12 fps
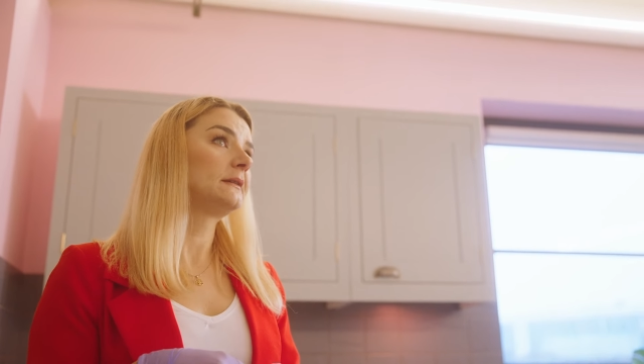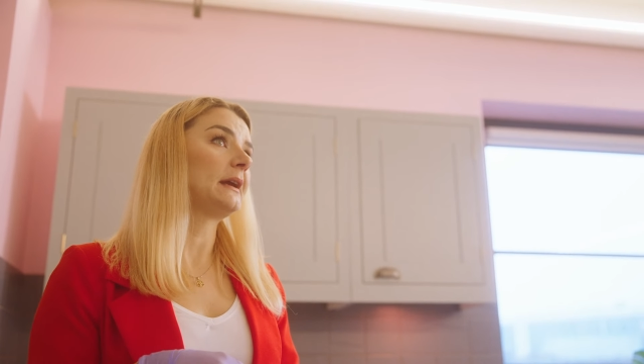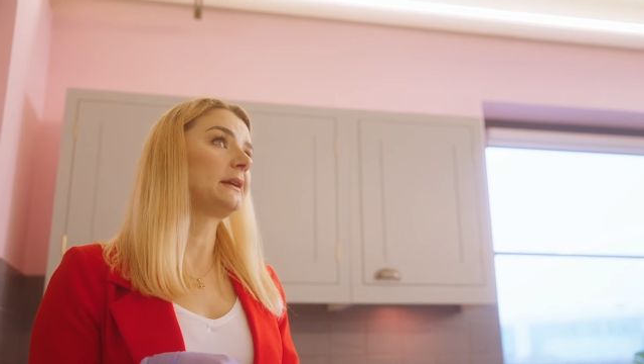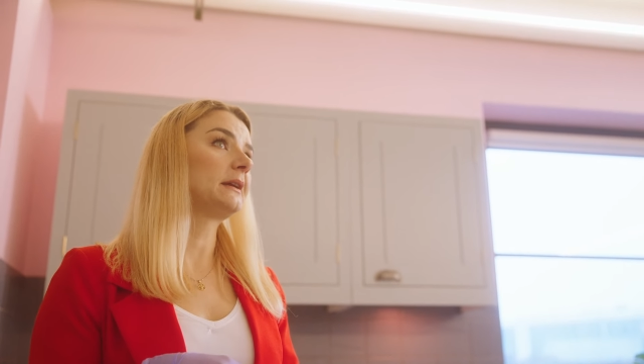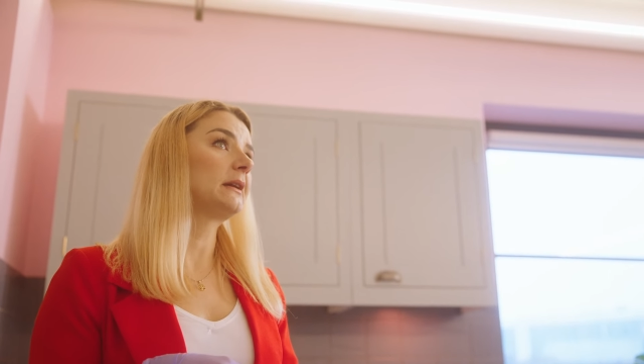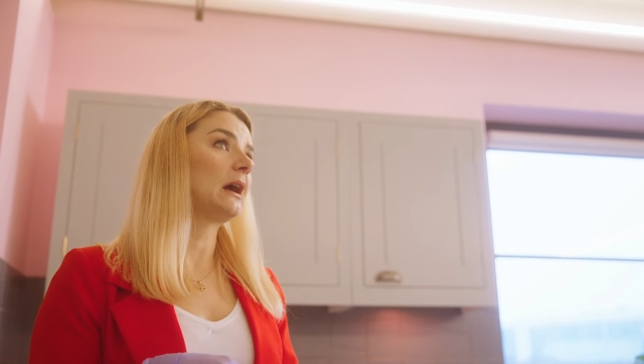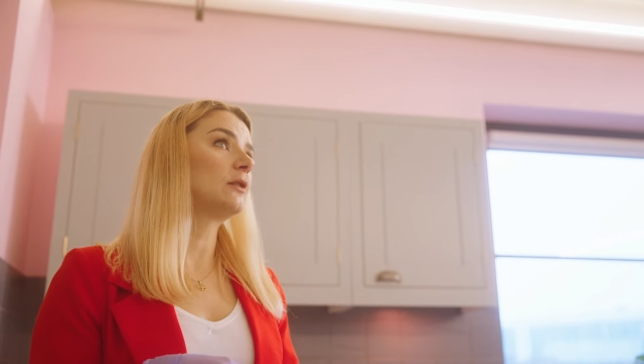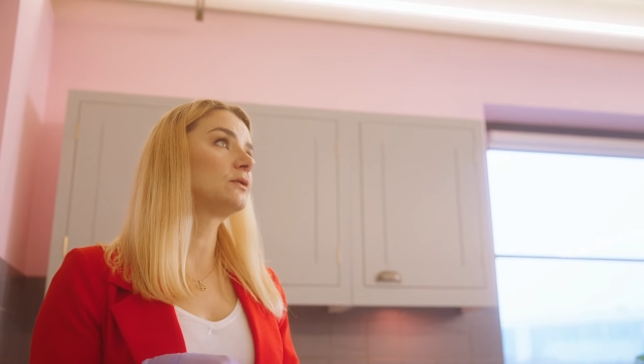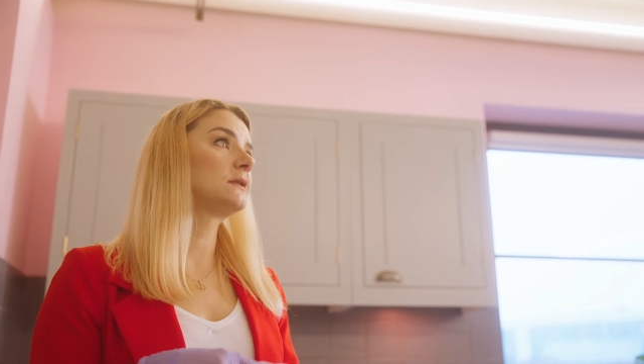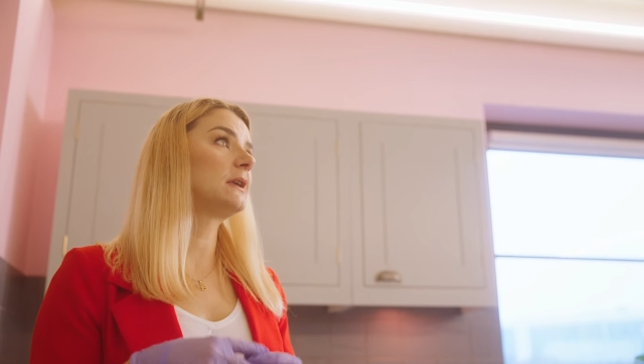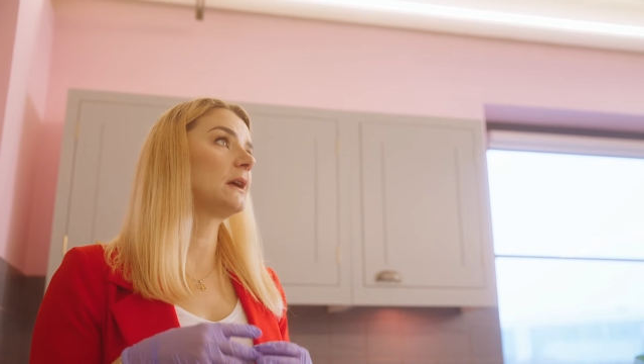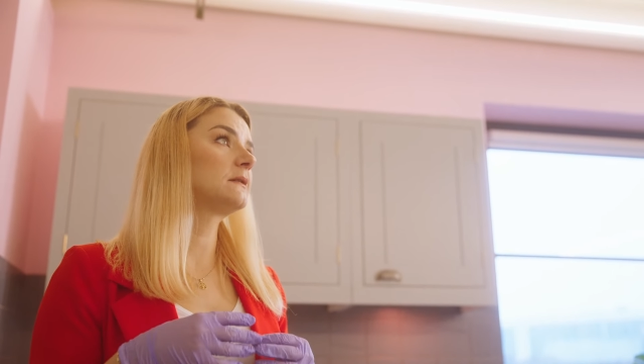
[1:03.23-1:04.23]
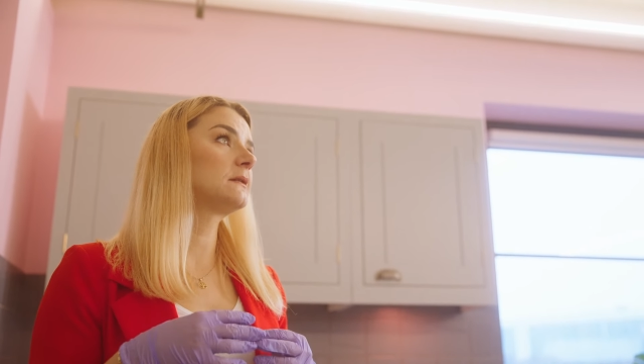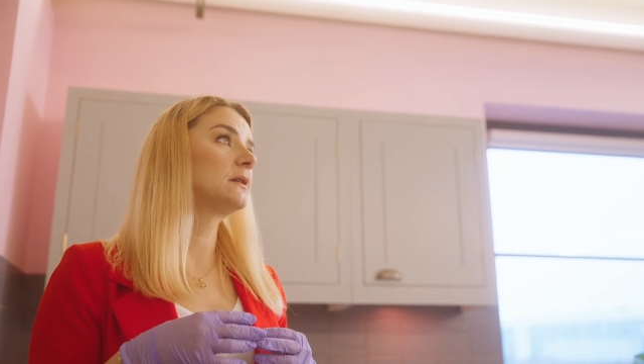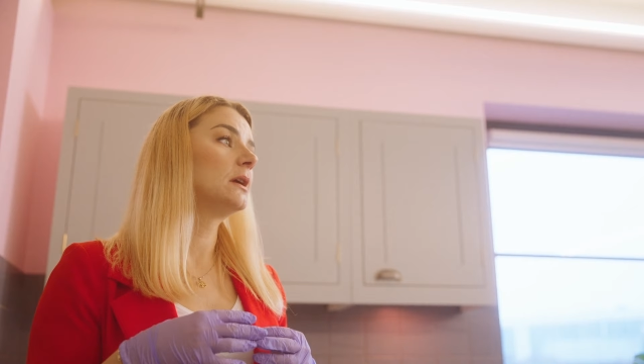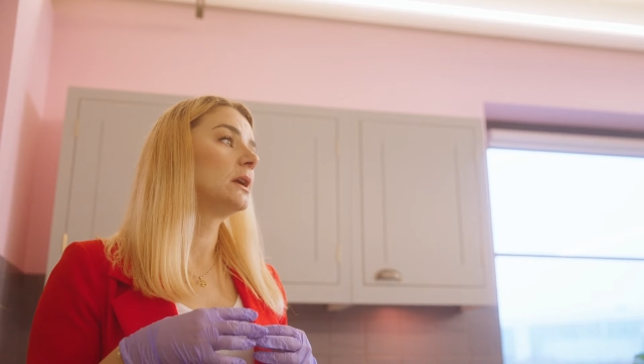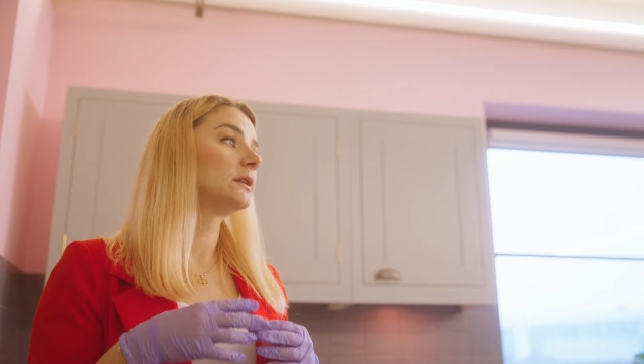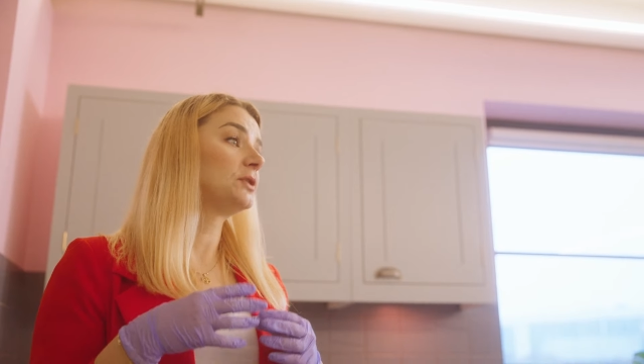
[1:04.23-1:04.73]
taking out that
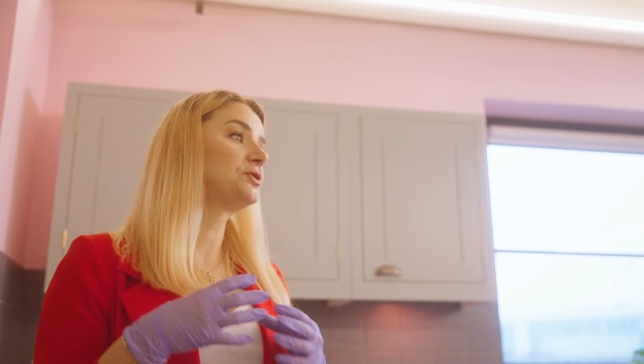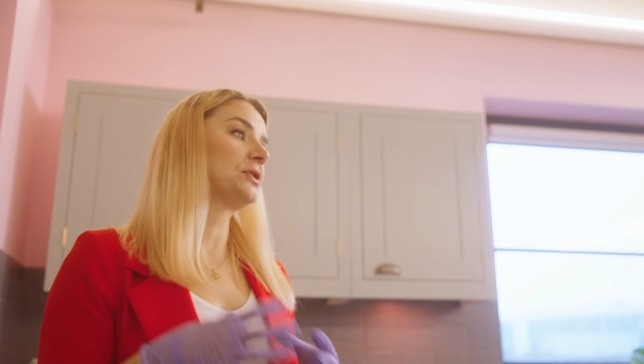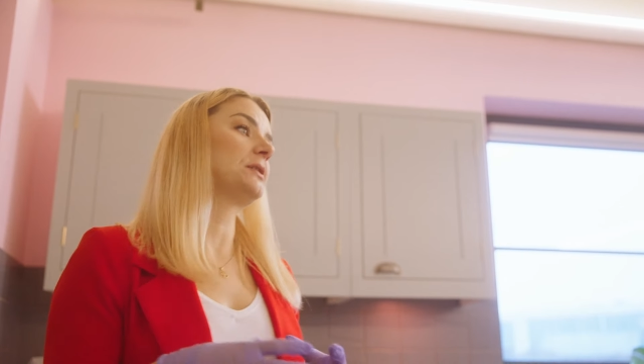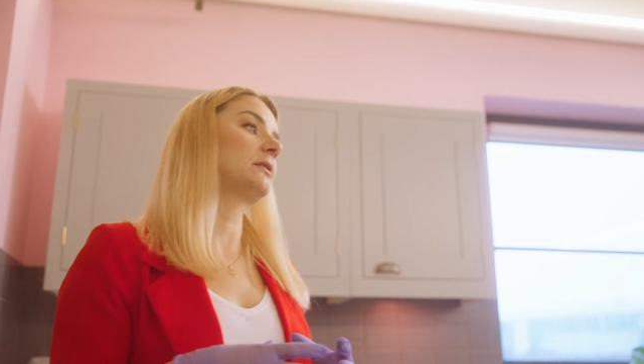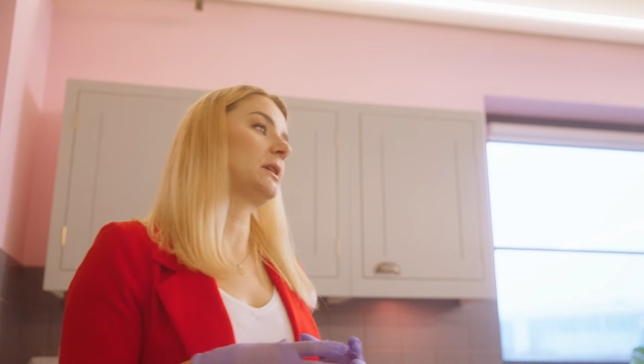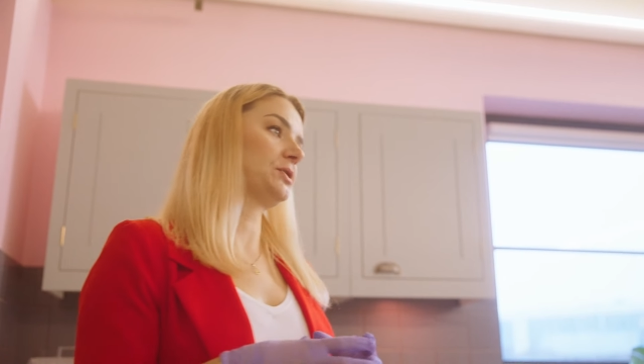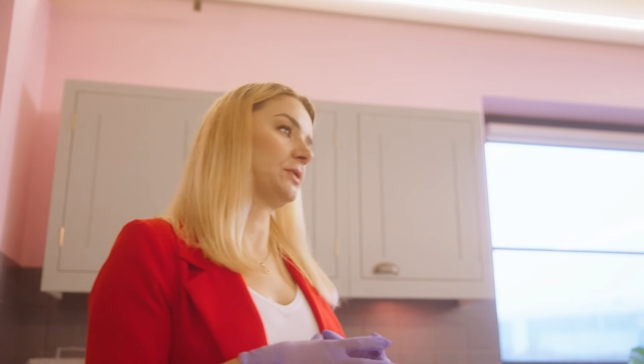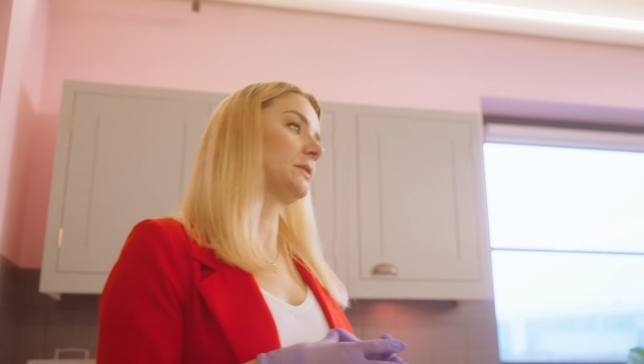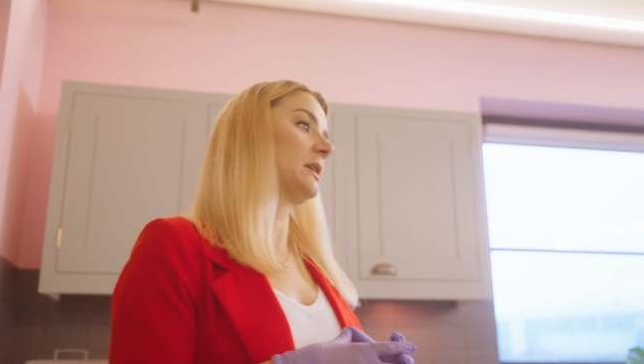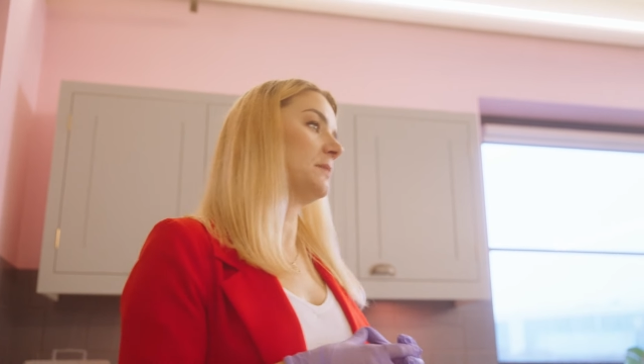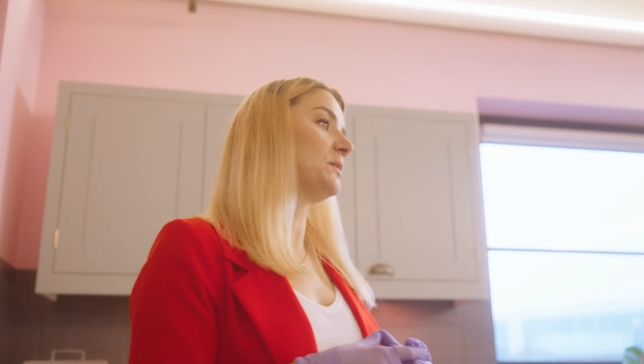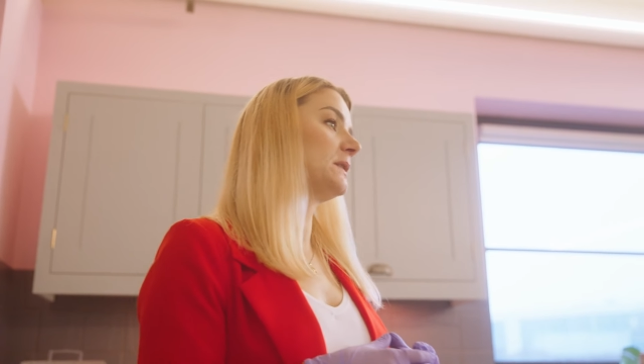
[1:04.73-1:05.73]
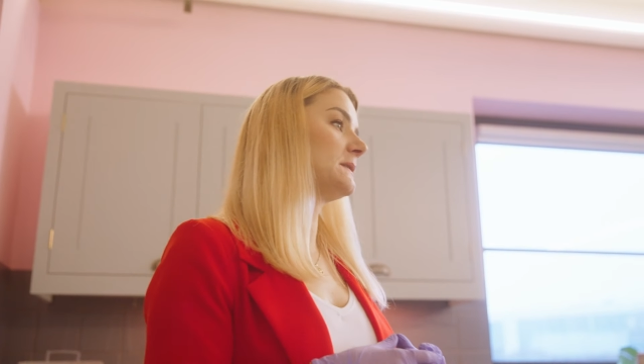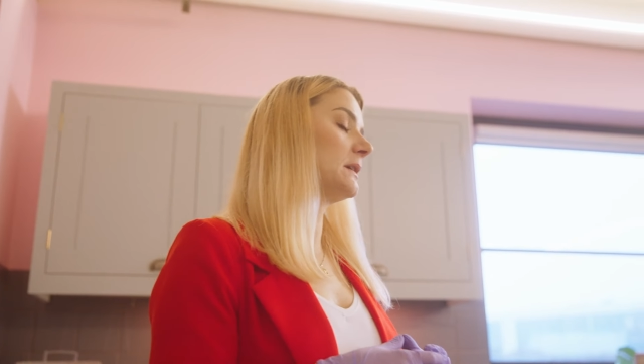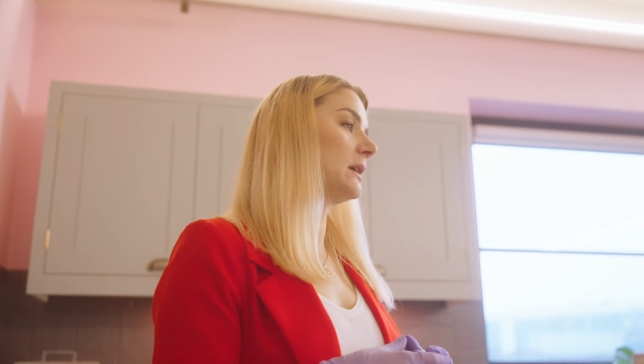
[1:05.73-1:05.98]
the generation can mix